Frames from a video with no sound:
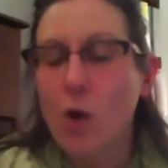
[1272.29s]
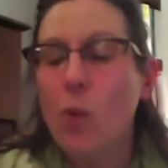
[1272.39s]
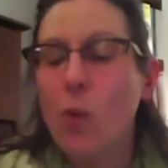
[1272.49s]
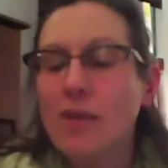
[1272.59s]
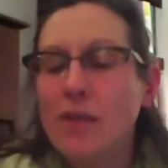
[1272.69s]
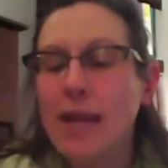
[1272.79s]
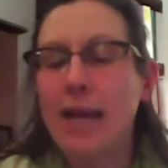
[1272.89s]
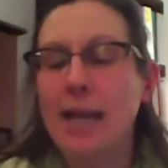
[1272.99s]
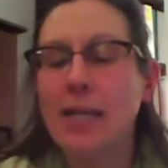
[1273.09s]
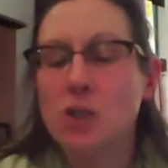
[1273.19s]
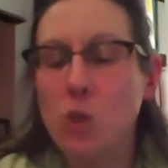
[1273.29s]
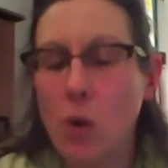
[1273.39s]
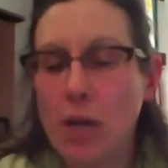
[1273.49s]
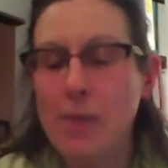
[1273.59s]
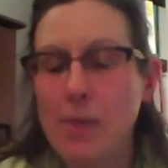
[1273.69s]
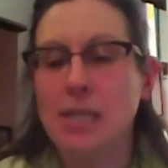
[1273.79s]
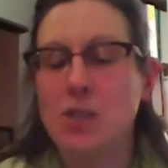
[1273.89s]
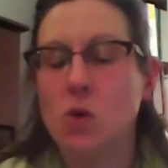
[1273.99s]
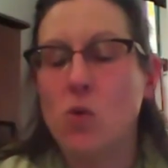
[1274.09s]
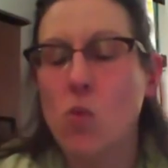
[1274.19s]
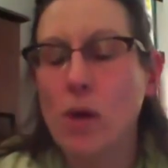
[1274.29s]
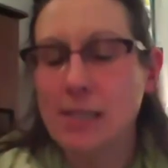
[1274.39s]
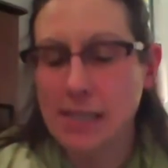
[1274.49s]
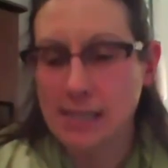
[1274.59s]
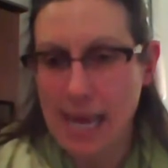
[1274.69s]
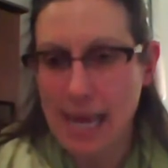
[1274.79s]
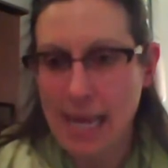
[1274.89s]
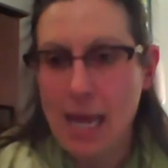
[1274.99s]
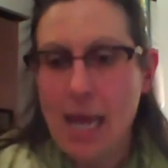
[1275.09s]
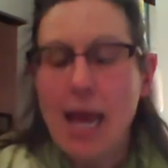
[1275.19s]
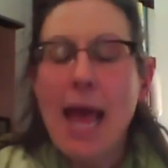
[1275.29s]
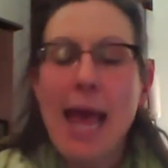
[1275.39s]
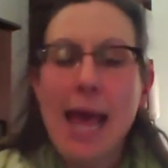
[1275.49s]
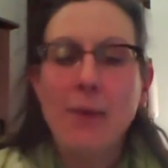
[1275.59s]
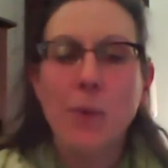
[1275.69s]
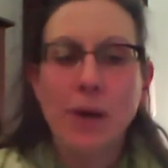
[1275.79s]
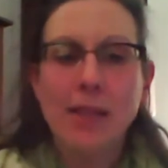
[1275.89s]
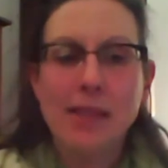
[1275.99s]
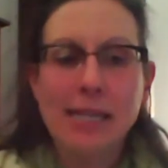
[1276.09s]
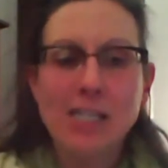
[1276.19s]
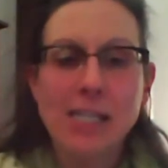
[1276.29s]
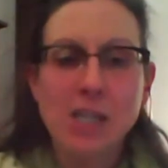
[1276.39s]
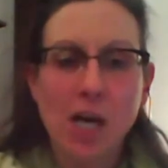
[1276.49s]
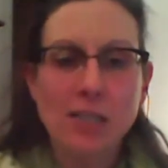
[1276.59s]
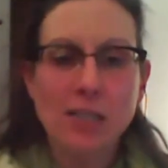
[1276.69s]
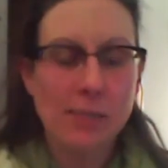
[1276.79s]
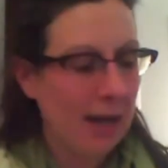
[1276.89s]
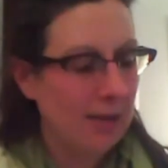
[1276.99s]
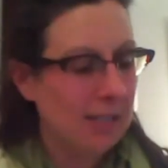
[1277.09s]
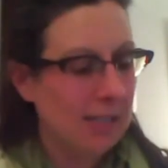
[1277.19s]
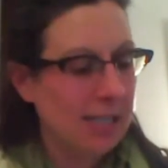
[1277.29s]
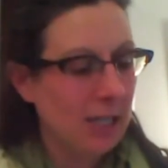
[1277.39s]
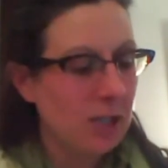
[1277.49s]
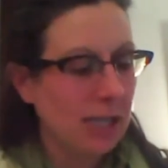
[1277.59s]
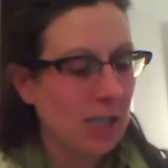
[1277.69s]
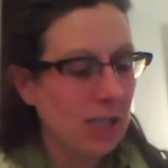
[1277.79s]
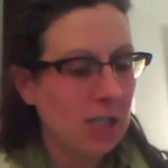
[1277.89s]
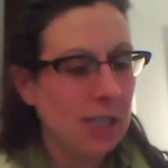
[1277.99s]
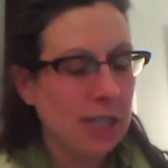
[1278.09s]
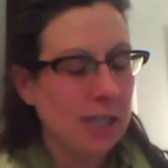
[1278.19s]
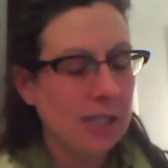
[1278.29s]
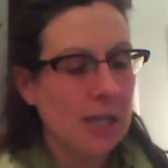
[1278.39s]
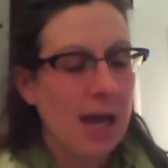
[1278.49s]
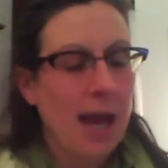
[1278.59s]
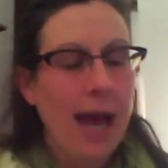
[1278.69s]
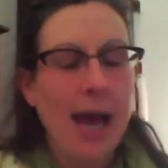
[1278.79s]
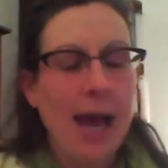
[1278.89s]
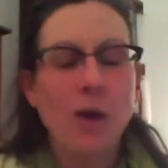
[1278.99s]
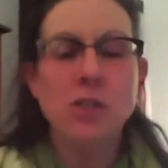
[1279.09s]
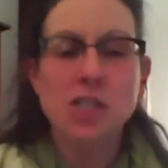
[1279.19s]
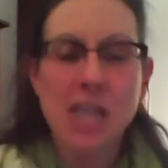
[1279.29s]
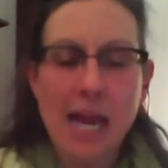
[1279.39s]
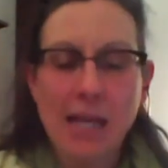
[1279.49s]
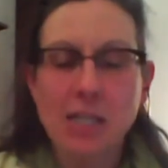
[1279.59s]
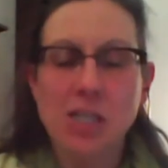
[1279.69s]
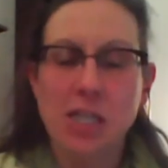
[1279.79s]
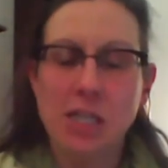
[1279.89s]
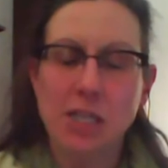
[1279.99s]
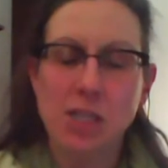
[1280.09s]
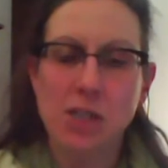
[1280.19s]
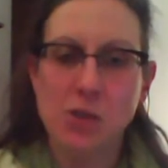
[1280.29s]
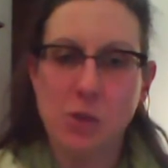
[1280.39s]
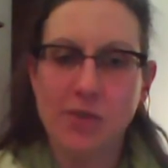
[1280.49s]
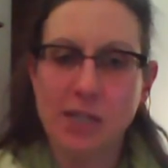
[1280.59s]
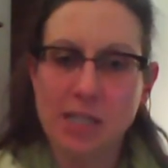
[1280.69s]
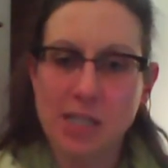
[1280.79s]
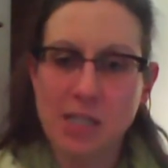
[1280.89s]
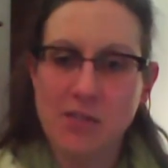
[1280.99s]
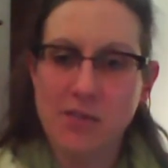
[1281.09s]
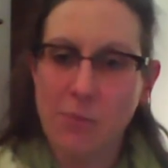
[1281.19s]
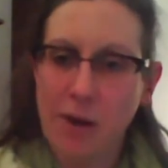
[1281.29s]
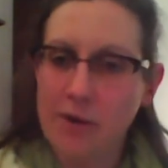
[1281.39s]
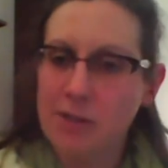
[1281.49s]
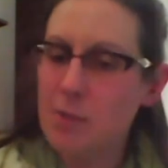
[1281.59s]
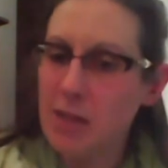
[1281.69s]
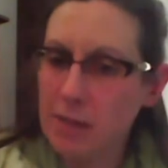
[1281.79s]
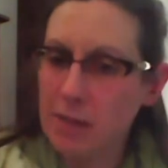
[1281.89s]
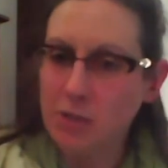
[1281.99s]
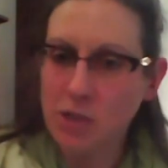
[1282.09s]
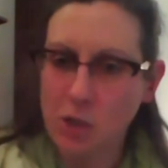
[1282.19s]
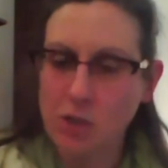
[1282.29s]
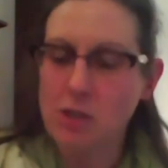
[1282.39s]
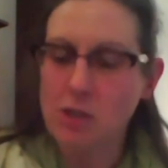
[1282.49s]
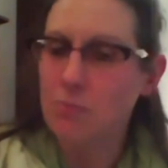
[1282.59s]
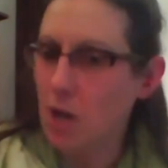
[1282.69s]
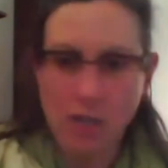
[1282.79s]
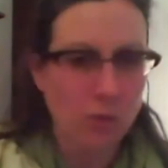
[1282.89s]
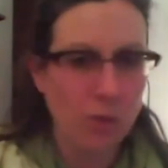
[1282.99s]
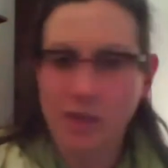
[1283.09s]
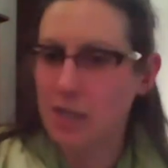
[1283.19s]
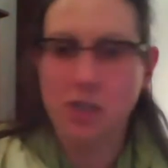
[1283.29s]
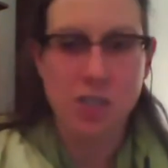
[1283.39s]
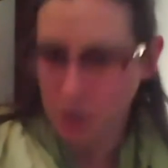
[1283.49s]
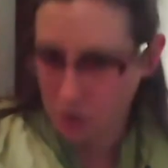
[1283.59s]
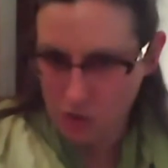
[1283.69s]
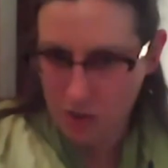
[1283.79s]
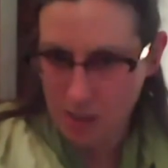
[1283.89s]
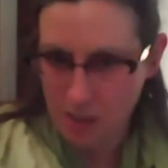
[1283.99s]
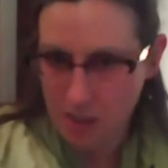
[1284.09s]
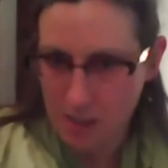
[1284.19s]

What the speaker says: What if they had it 20 minutes once a day? And one of the things she talks about in this introduction is how challenging this sort of condition is for parents to be able to learn to bond with their children.